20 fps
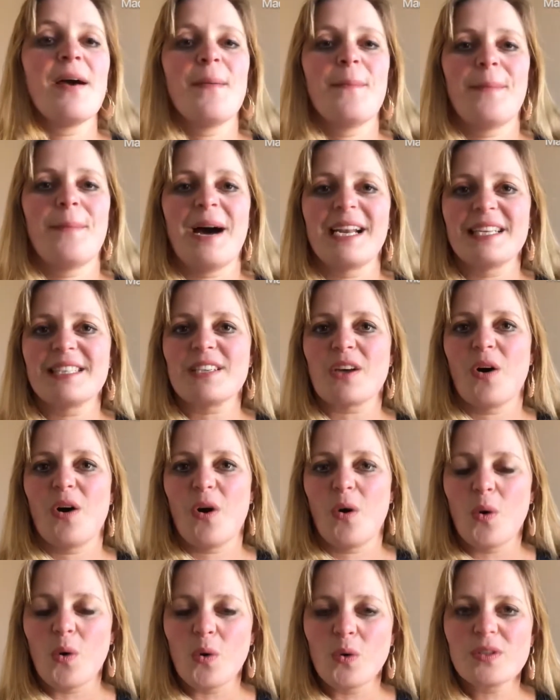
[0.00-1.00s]
but it's
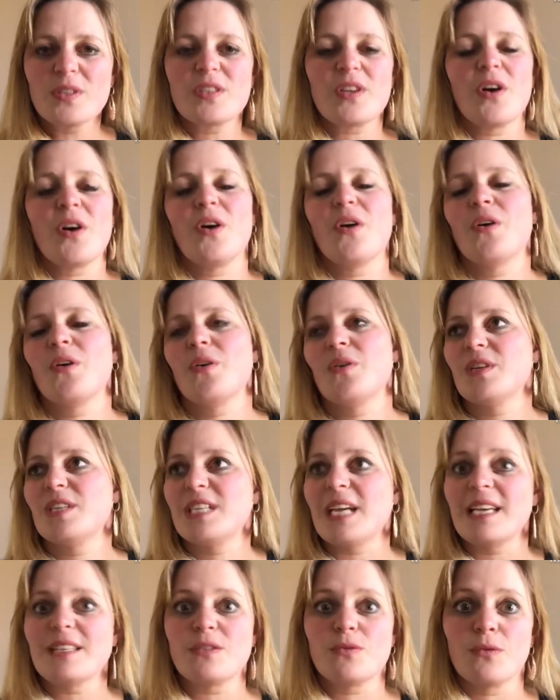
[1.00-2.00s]
also
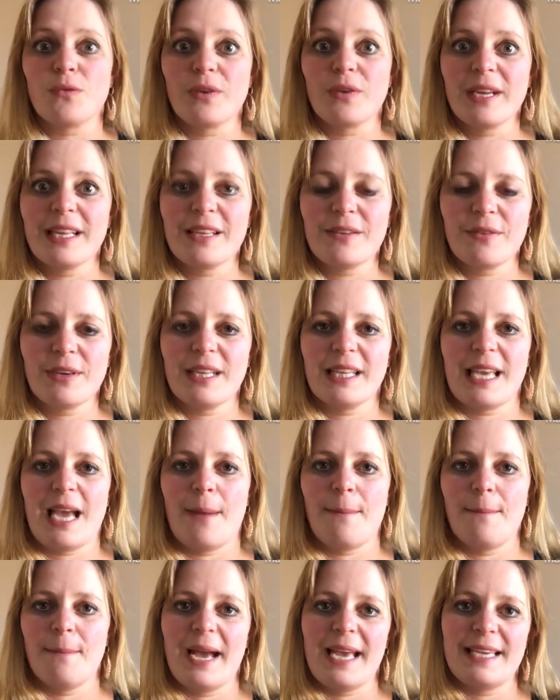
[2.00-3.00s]
just really, really
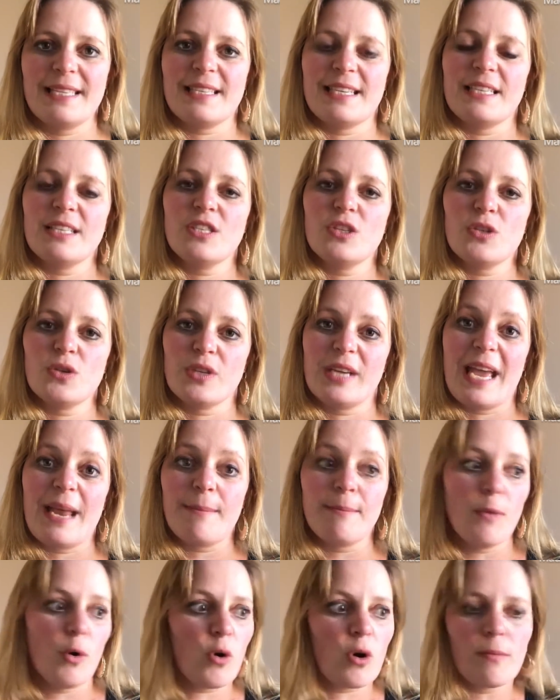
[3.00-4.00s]
amazing to get
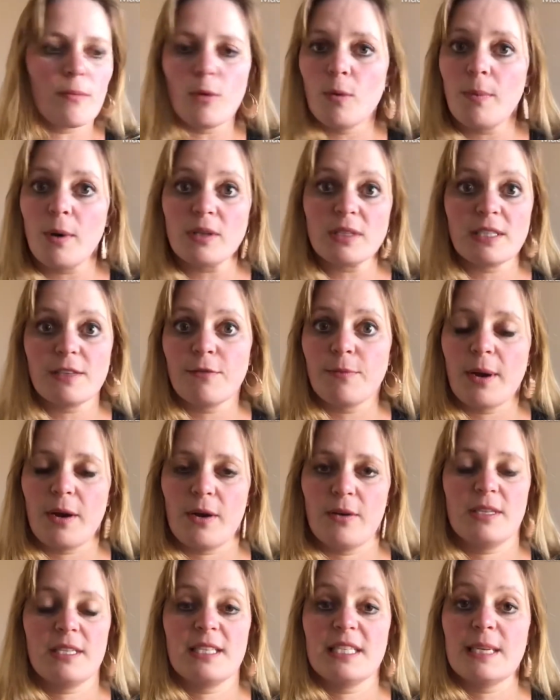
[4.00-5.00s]
more and more positive
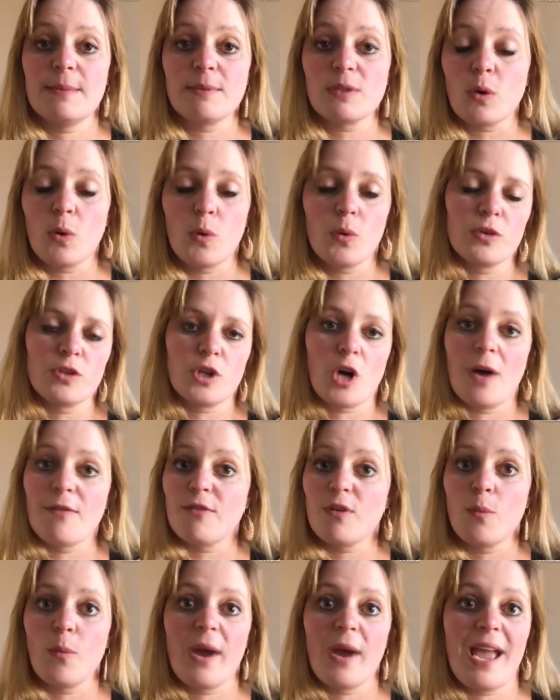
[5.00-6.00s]
parenting tips all the time
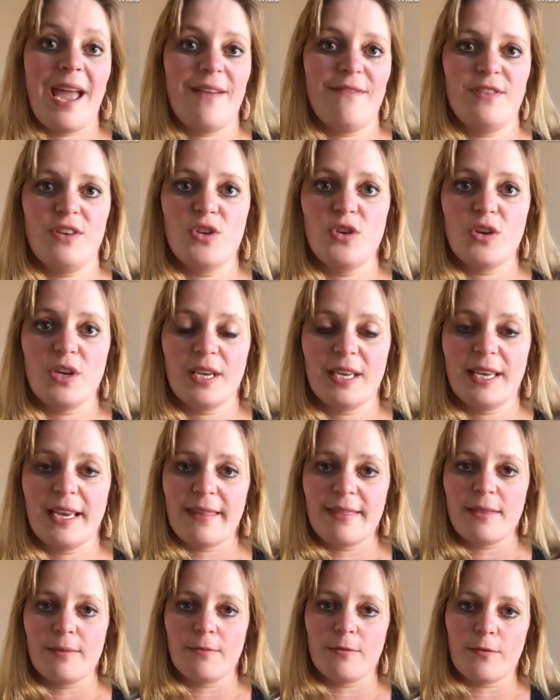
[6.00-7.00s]
from wherever you can
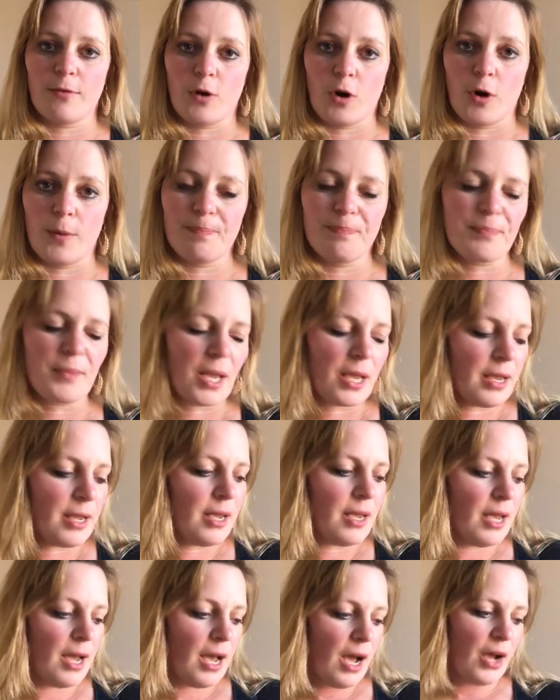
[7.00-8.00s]
get them from.
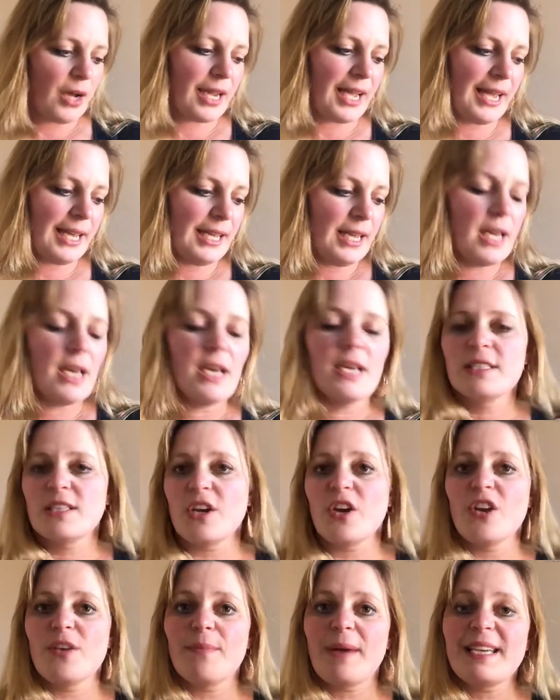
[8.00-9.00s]
Okay,
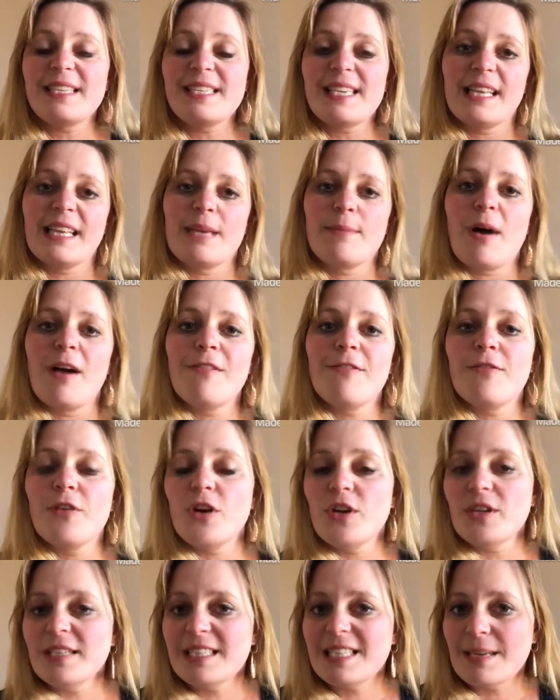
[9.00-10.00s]
so basically my
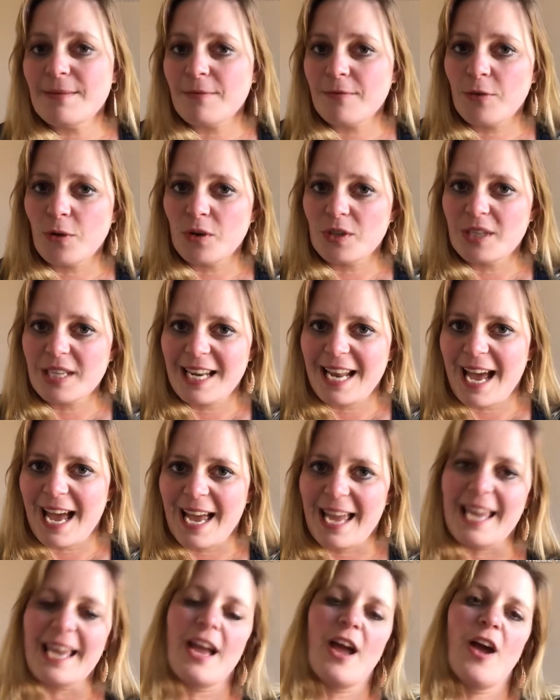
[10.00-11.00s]
first tip for
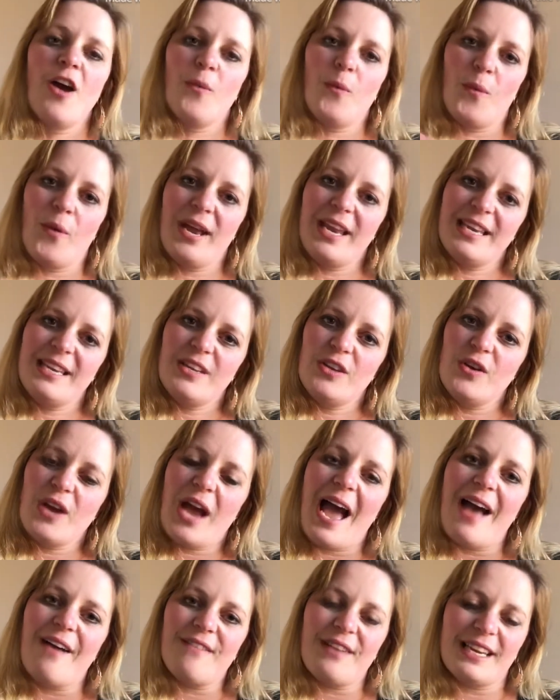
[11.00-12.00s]
today, when you
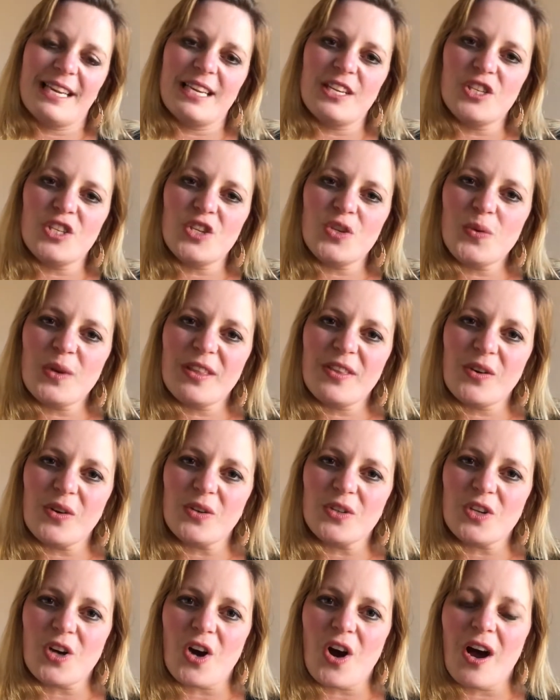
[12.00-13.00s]
have an issue with your
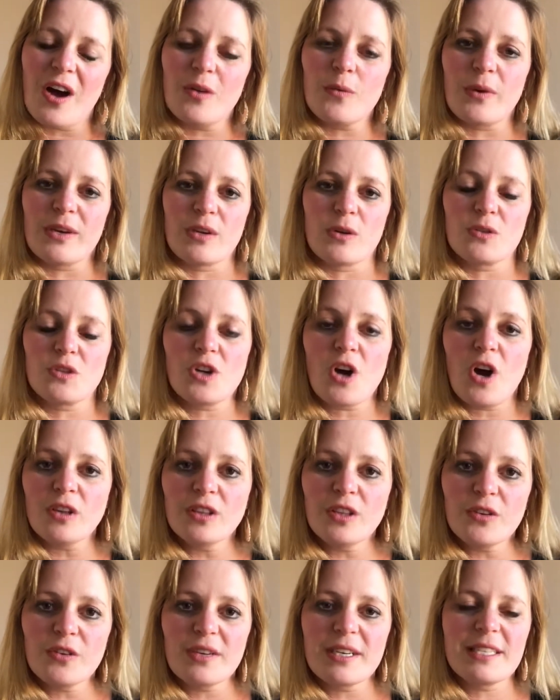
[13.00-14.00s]
child, when your
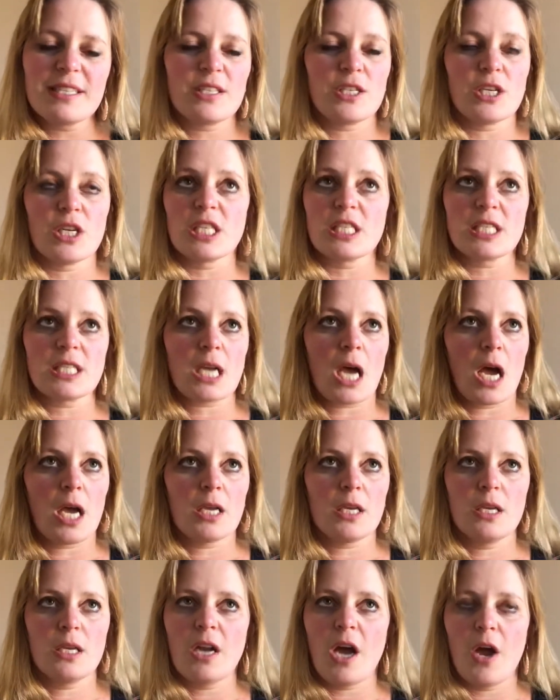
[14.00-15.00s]
toddler is just,
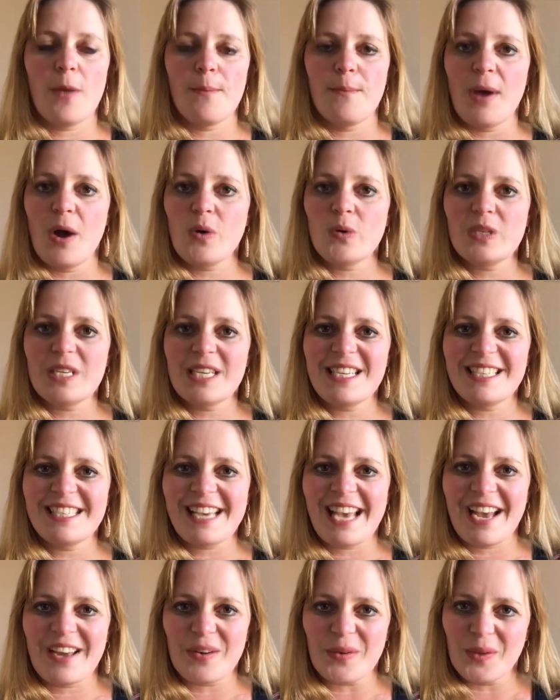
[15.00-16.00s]
you know, melting
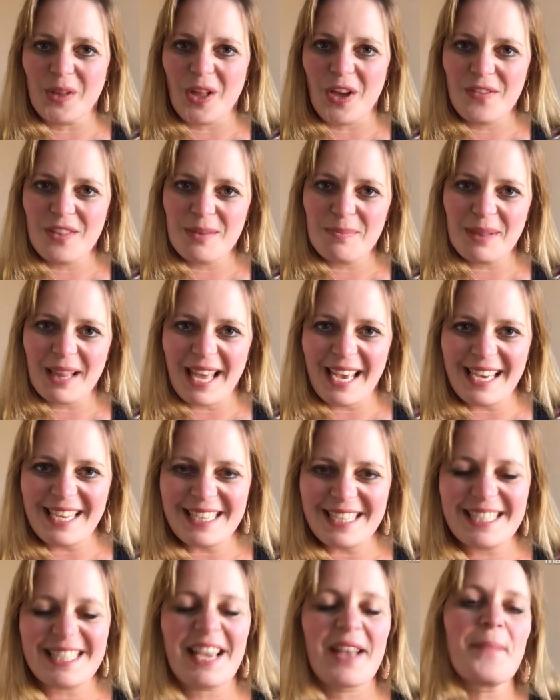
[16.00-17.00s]
down all over the
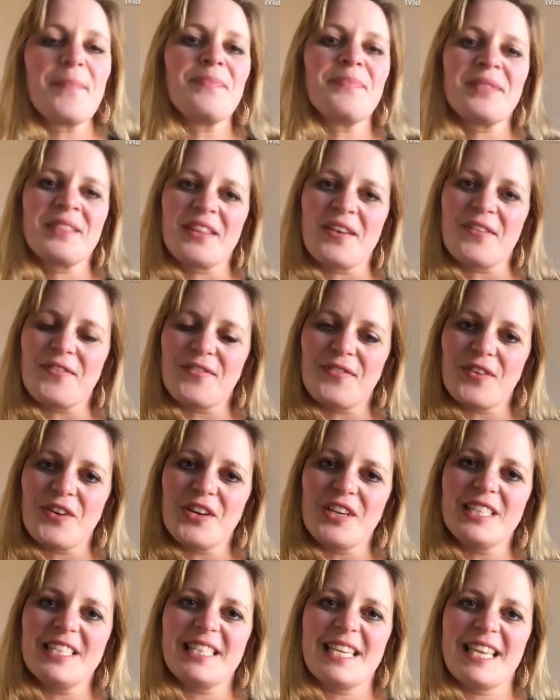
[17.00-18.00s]
place, the
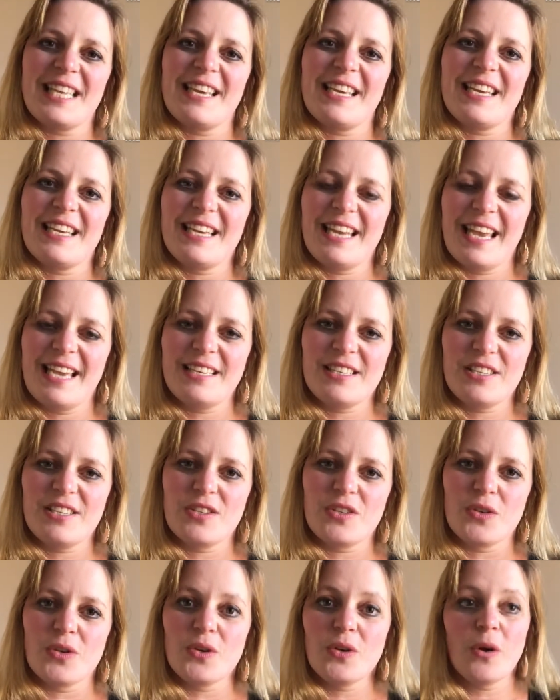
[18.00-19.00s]
first thing that you need to
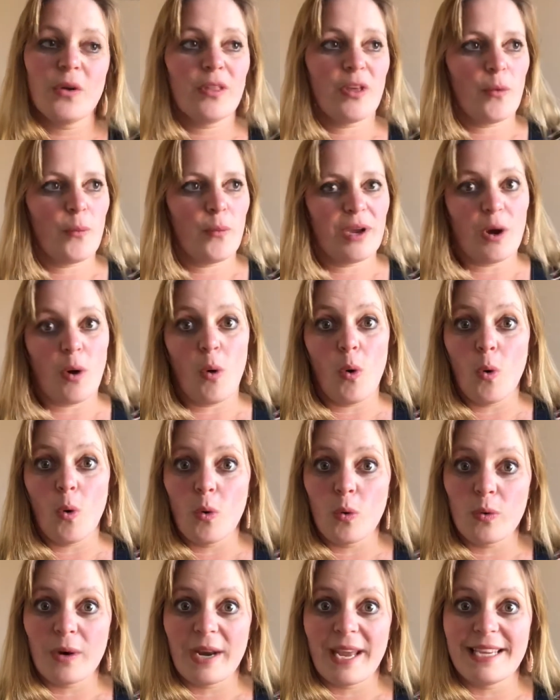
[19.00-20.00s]
do, or that we
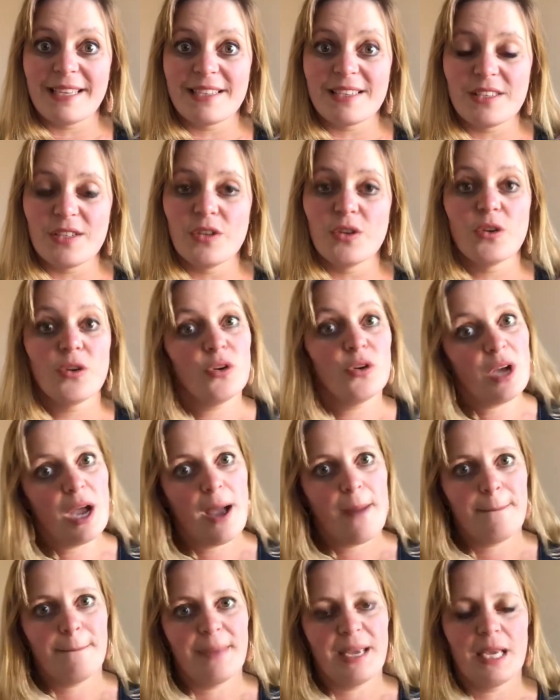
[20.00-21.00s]
all need to do,
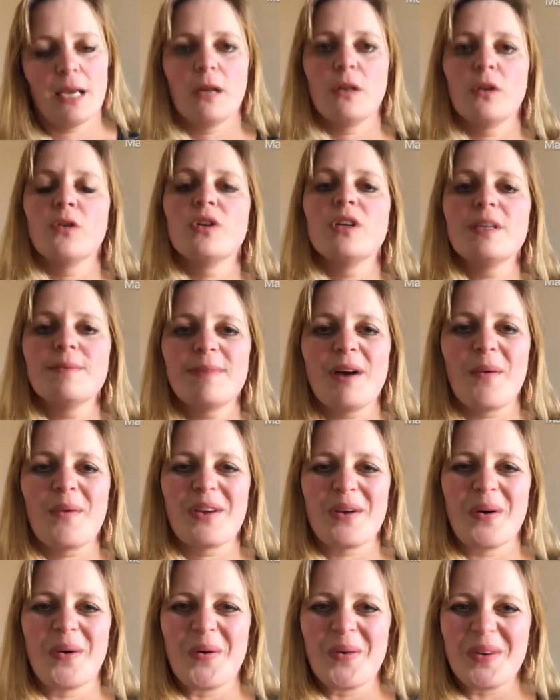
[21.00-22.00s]
me included, but we
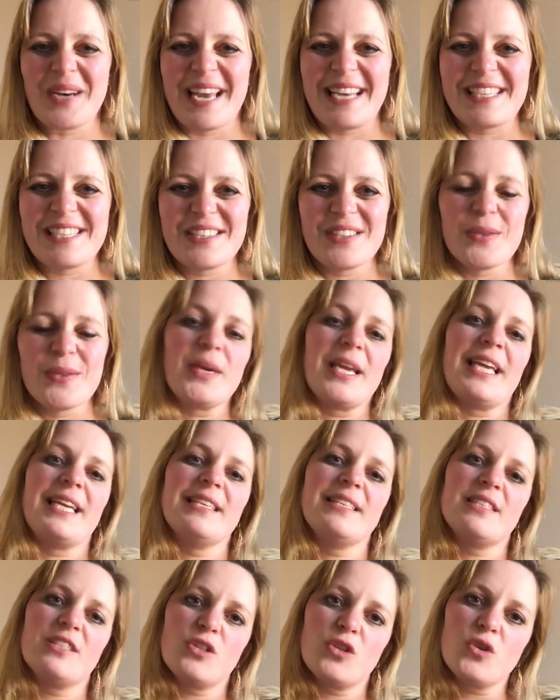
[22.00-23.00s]
all need to do,
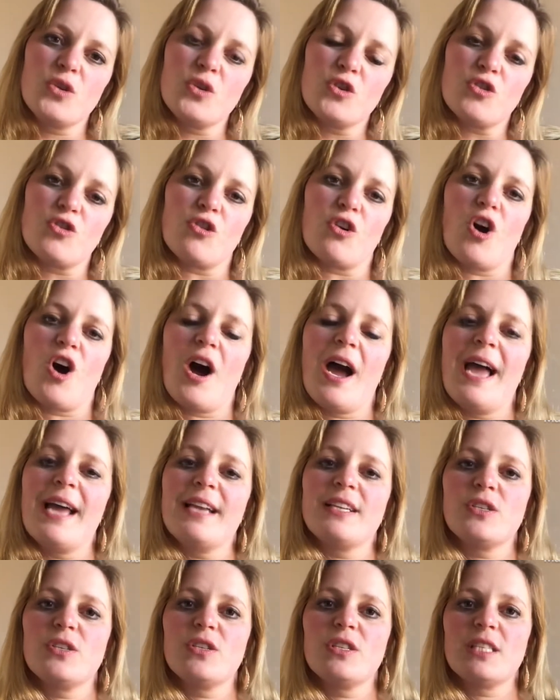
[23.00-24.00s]
is to try
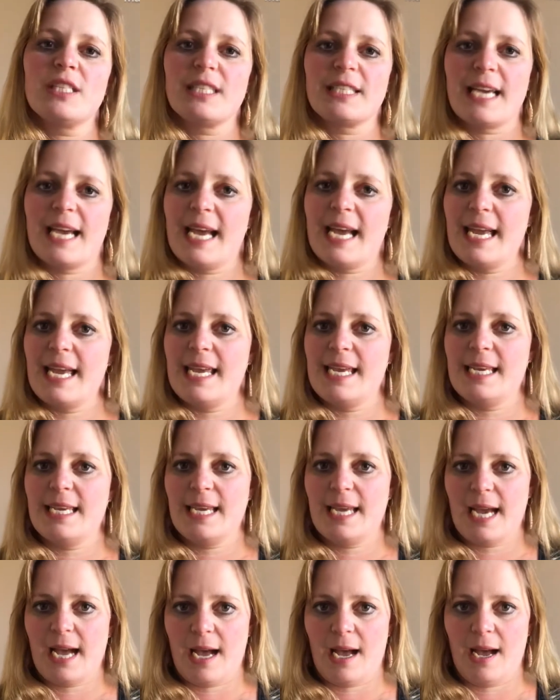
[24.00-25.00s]
to stay
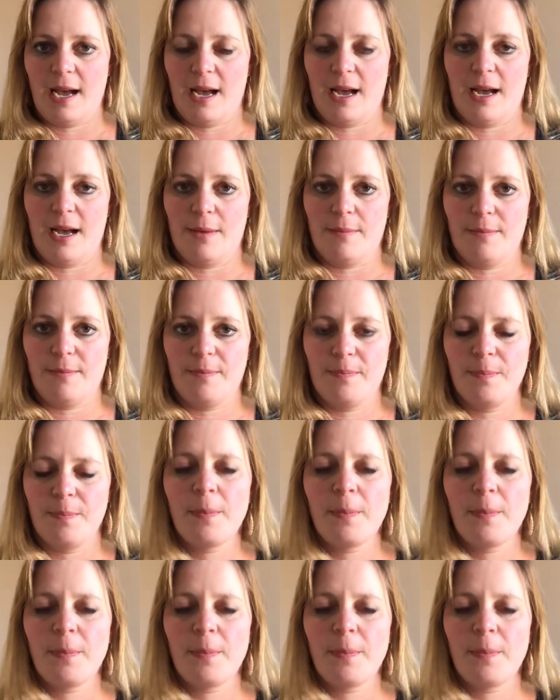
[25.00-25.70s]
calm.